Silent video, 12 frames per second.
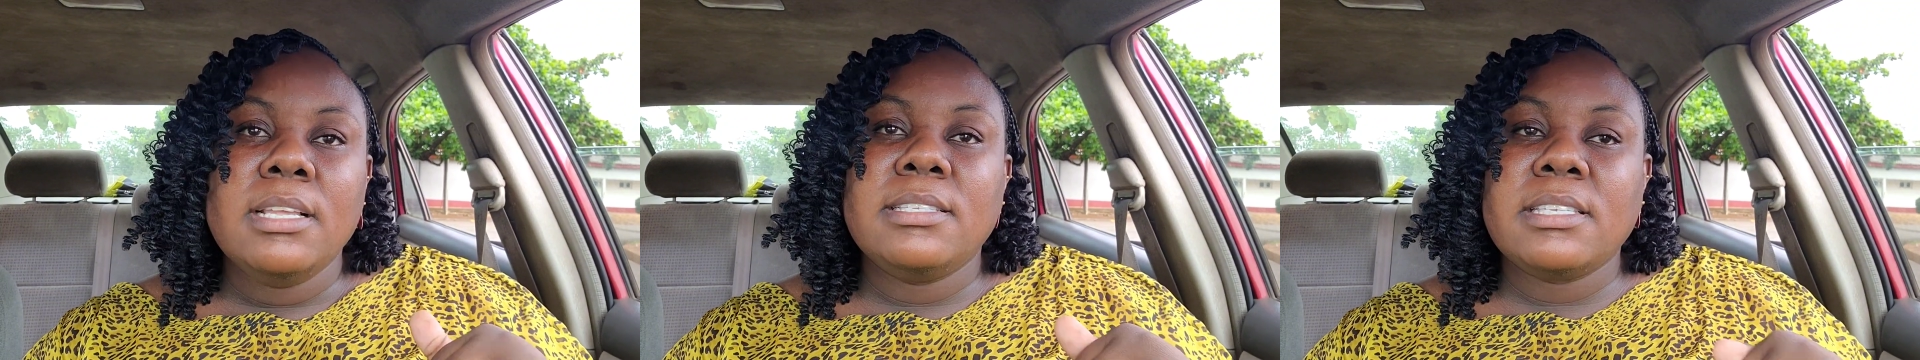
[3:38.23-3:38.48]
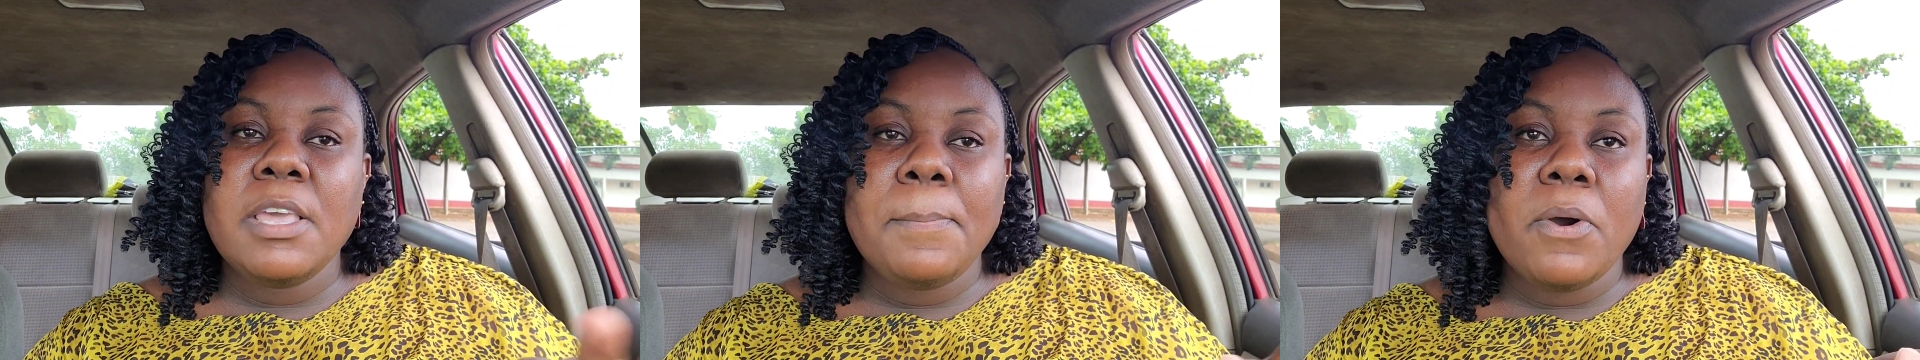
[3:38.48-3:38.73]

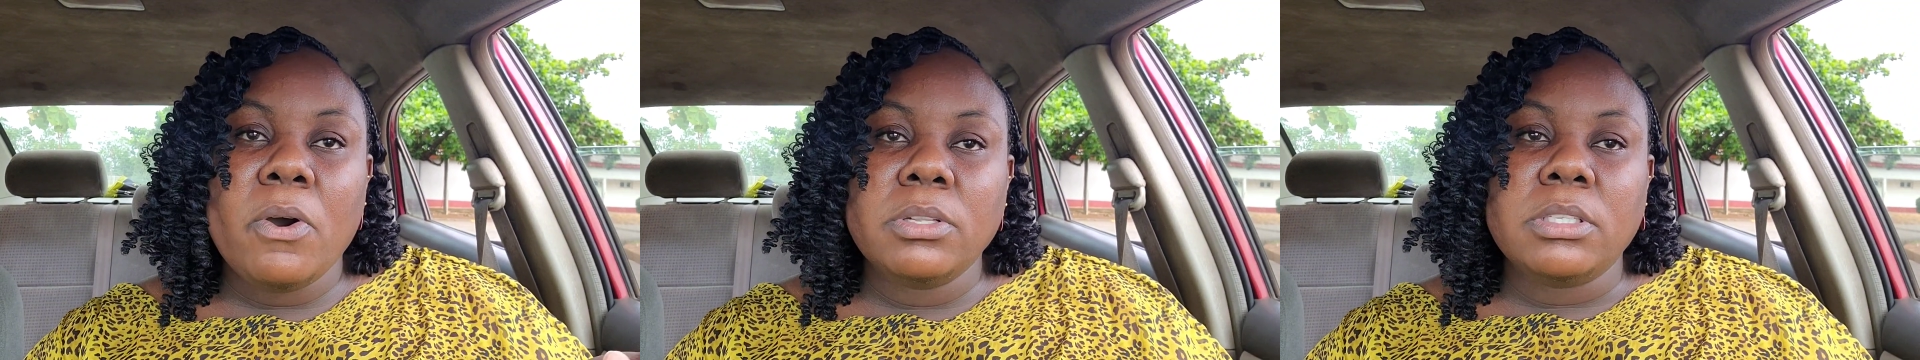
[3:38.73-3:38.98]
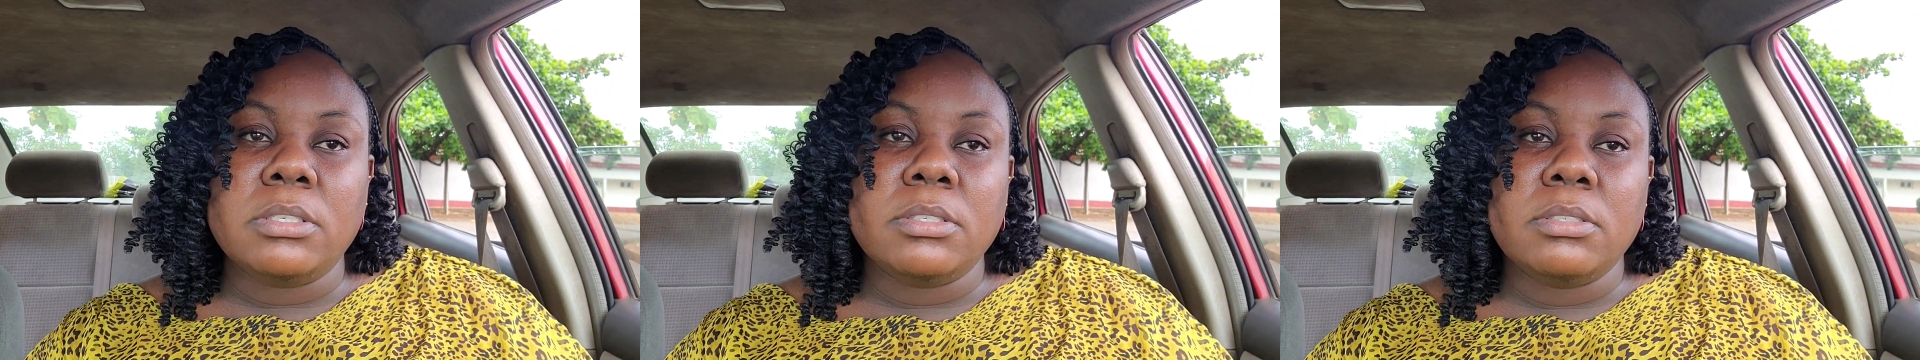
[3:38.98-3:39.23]
Skip all
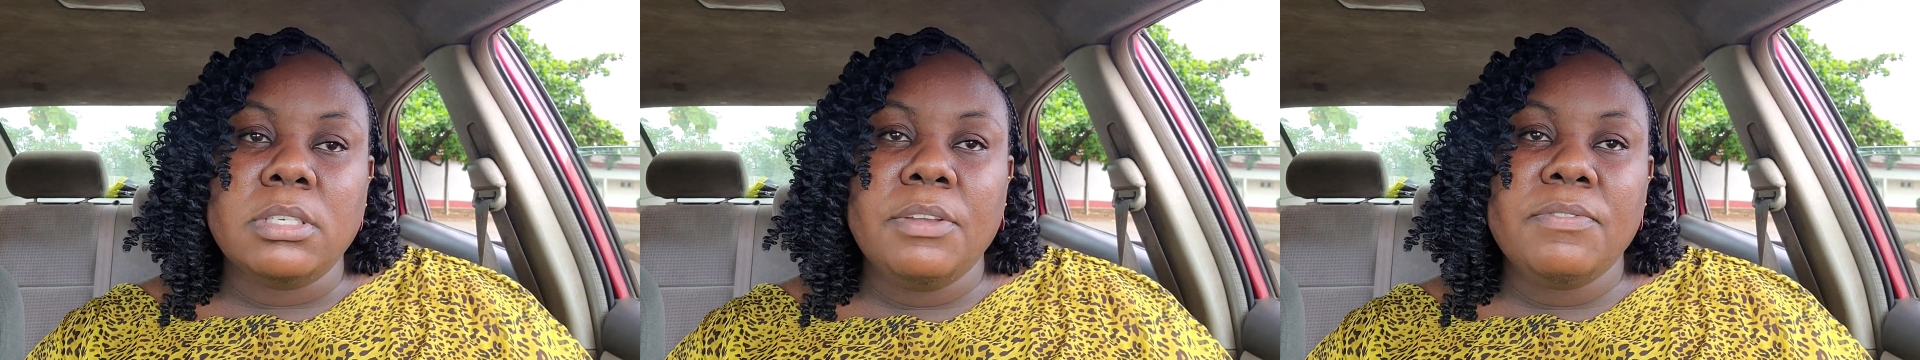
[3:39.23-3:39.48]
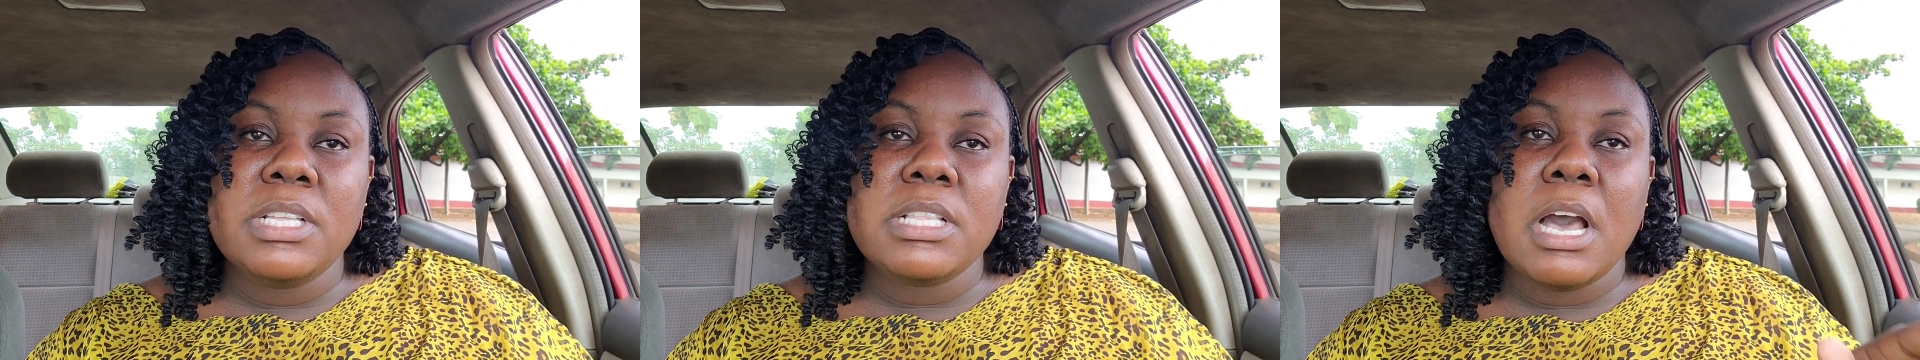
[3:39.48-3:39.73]
the
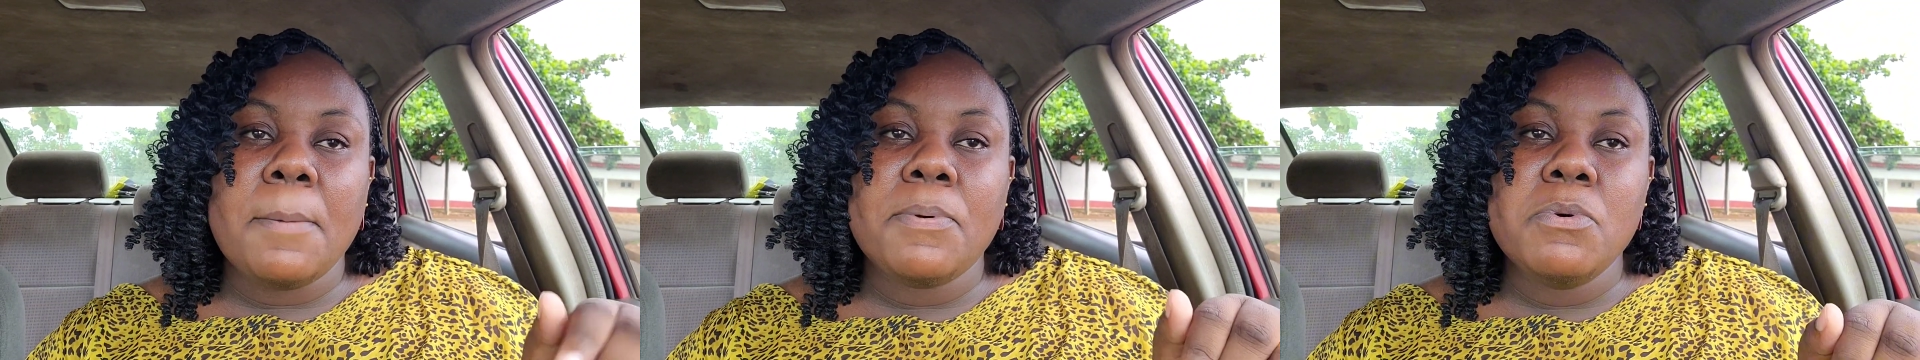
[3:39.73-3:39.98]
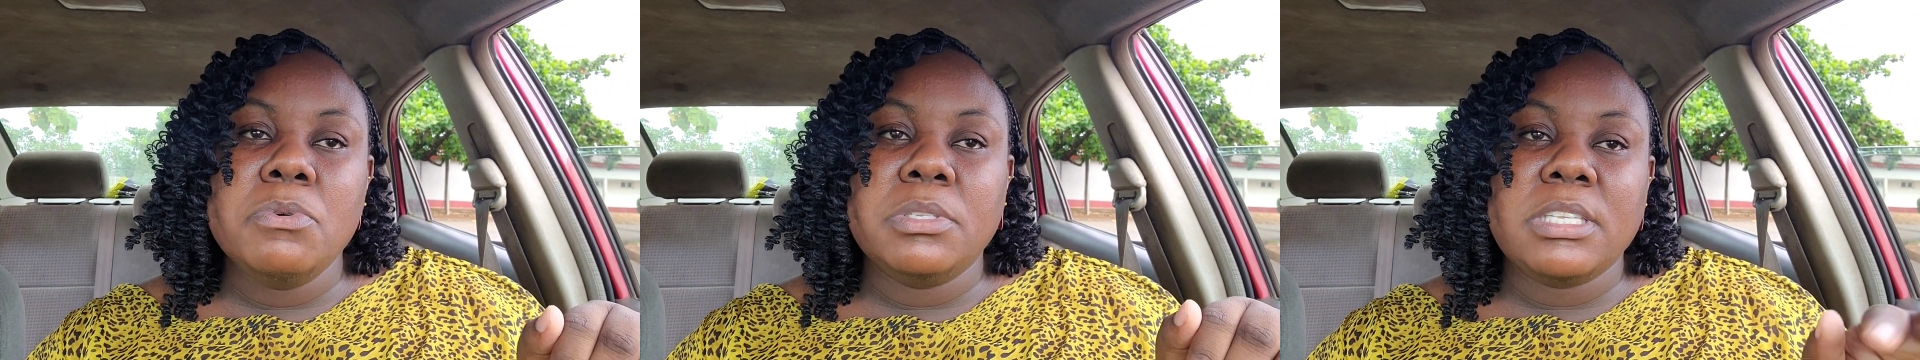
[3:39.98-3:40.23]
evening
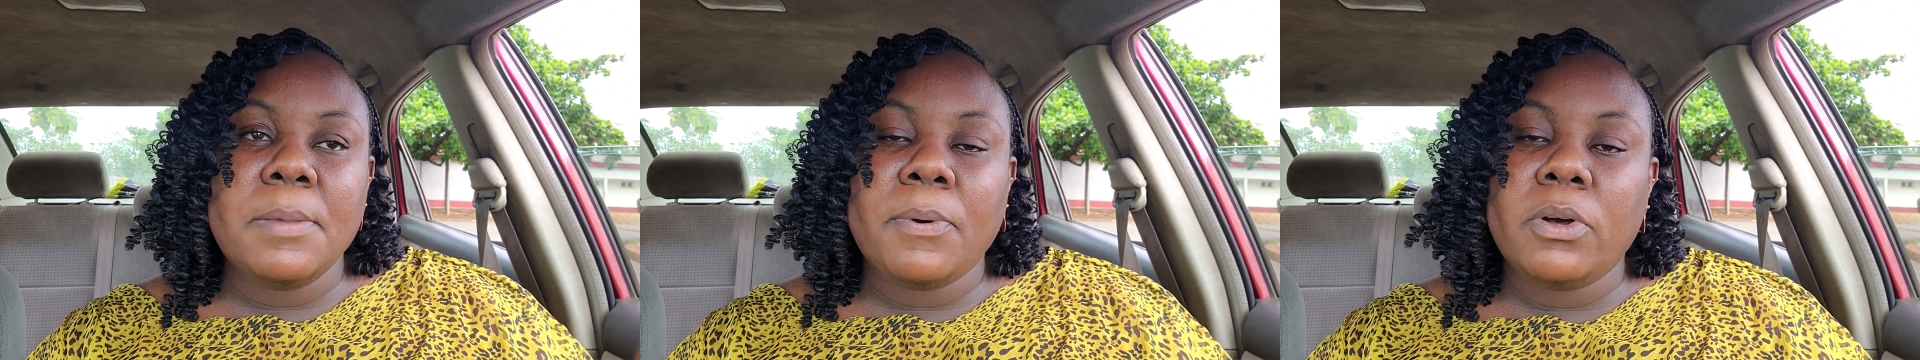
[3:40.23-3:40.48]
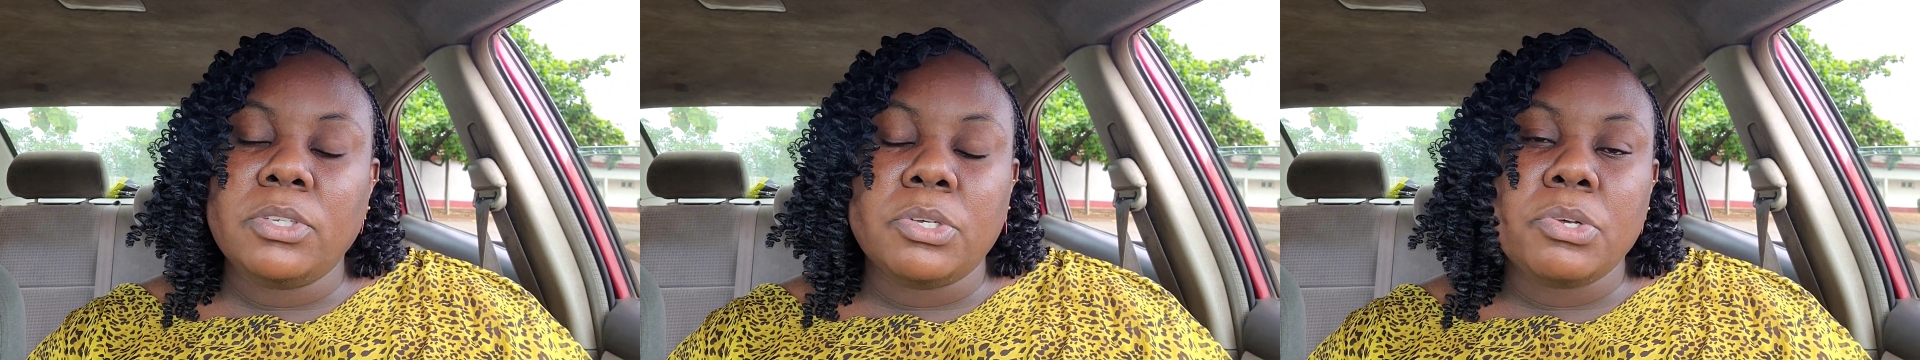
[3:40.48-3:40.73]
apples, skip
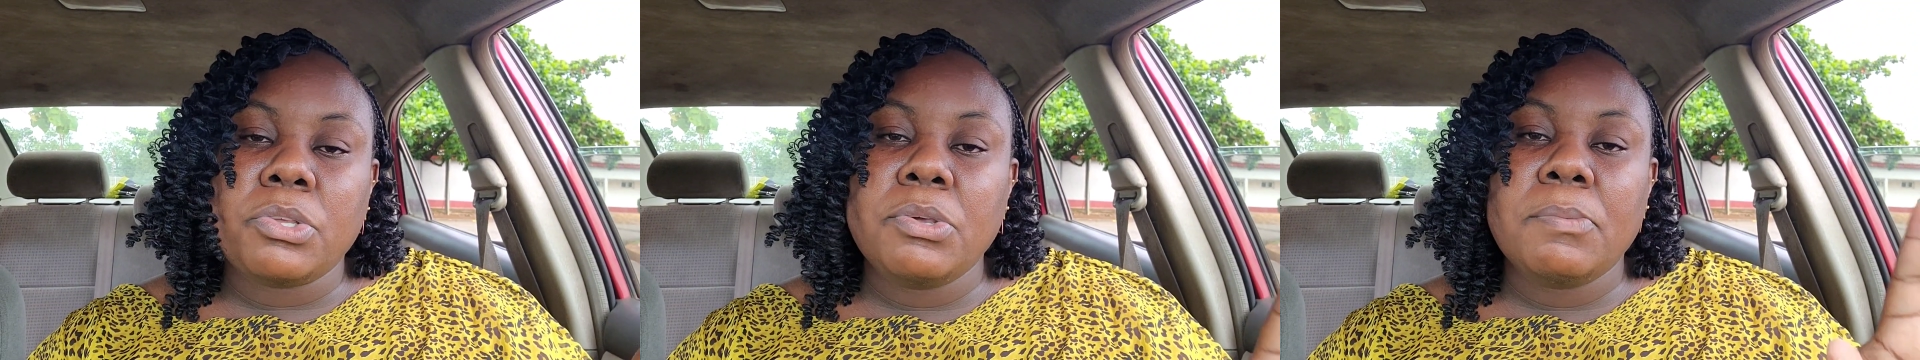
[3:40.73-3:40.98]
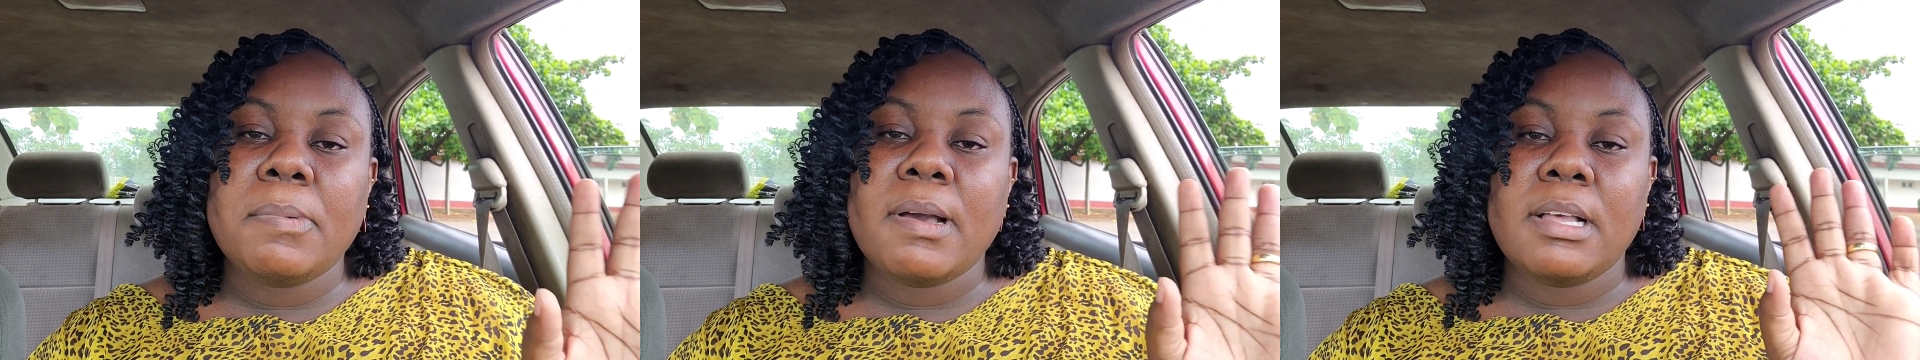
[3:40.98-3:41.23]
all the
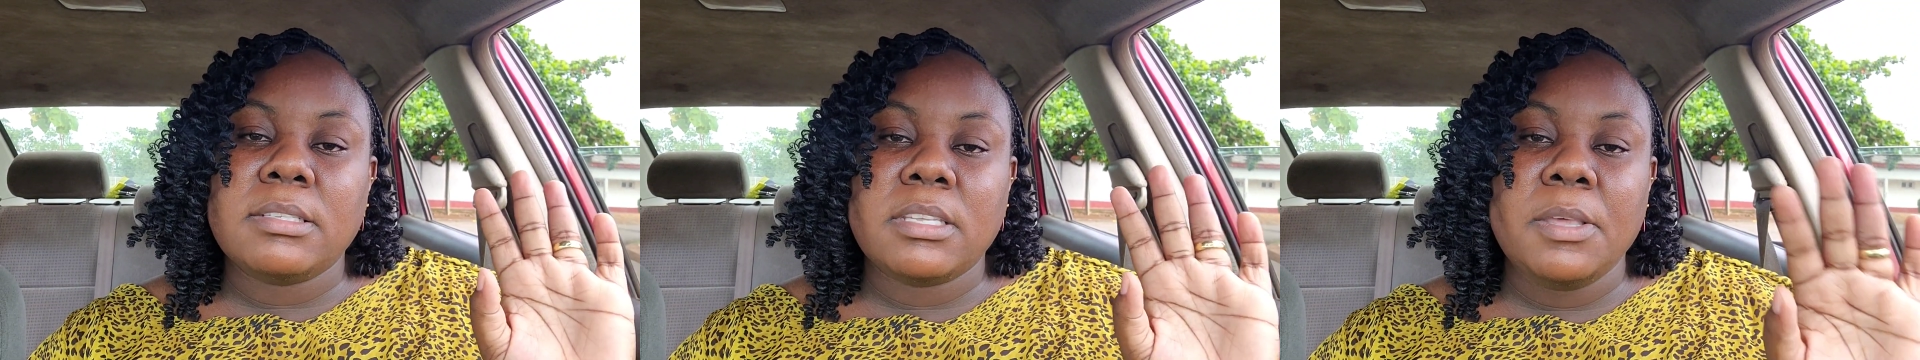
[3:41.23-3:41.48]
cucumbers,